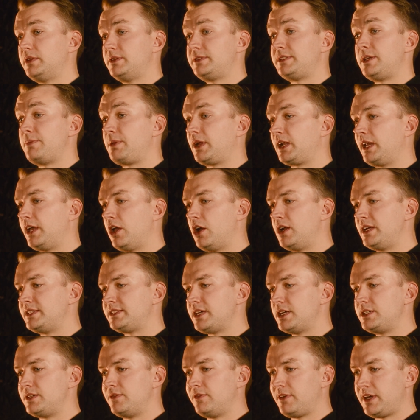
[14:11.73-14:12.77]
typically early
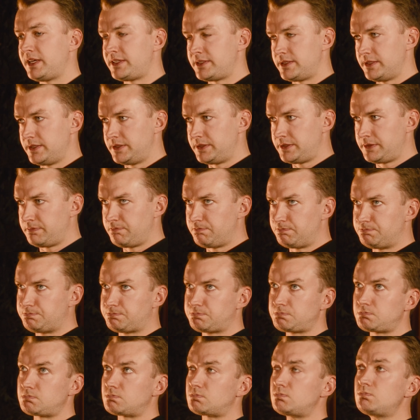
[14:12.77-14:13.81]
stage investors
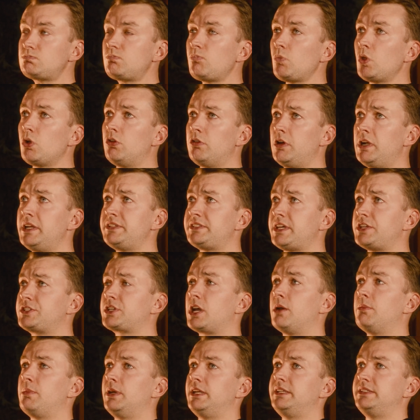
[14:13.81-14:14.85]
or early stage
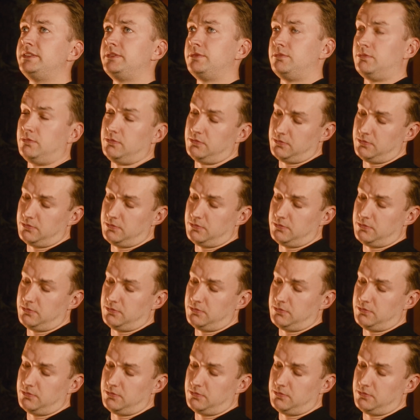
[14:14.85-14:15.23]
companies,